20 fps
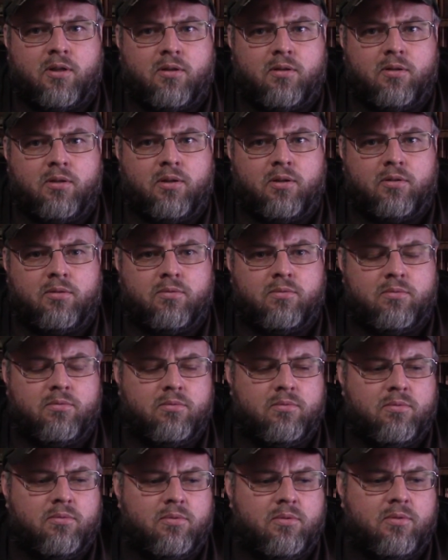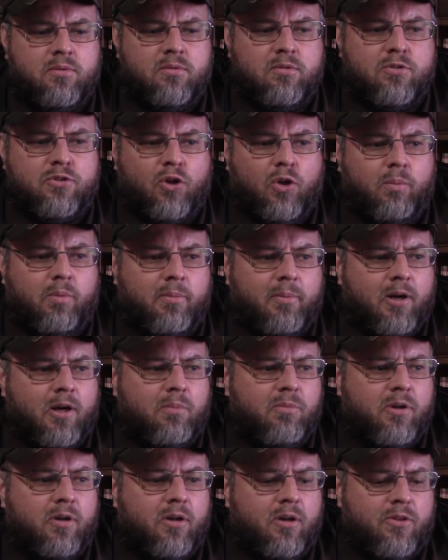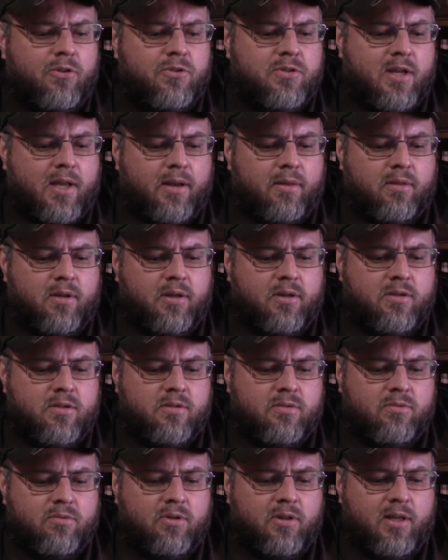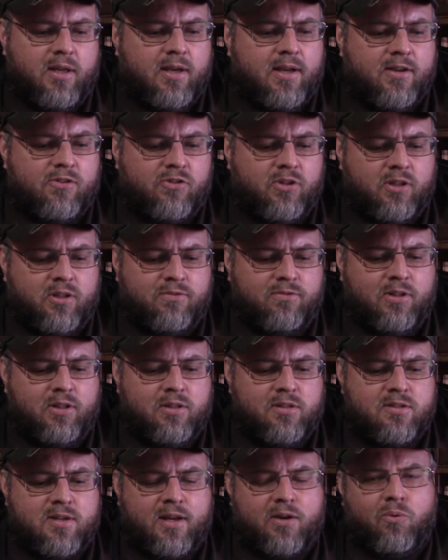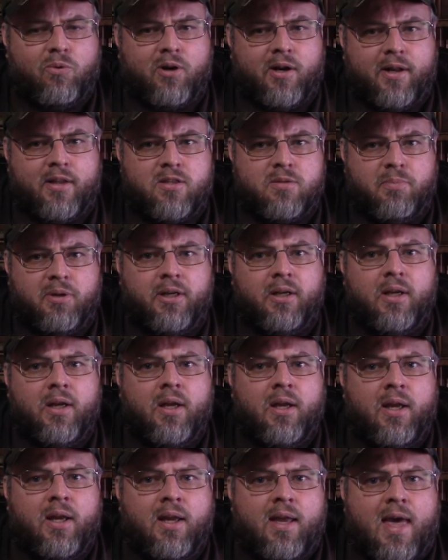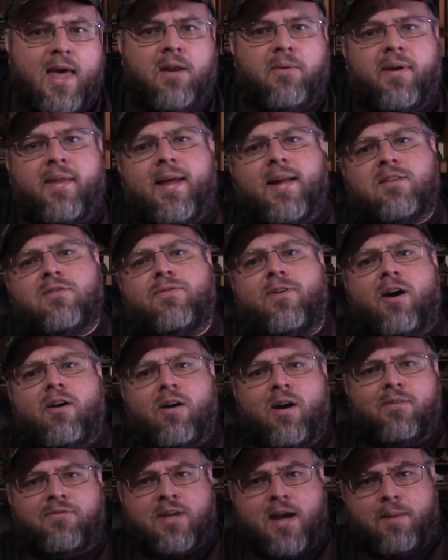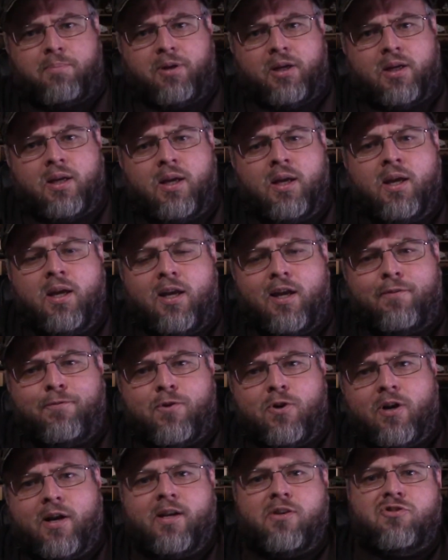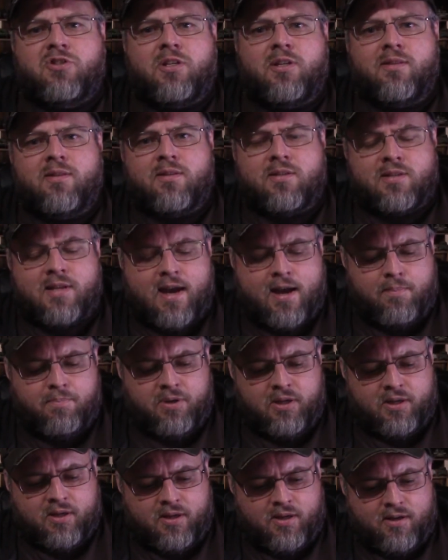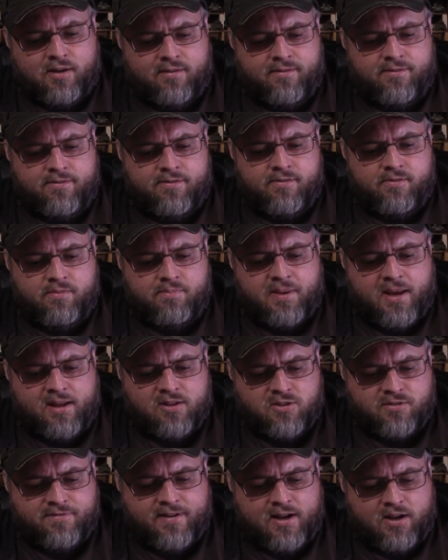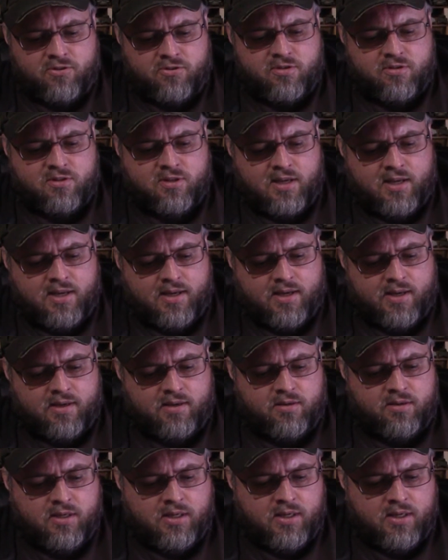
you know, Shobum armor and all those kind of things, where they can actually defeat these kind of warheads. But anyway, that's far off topic. If you're interested in this topic of Panzerfaust and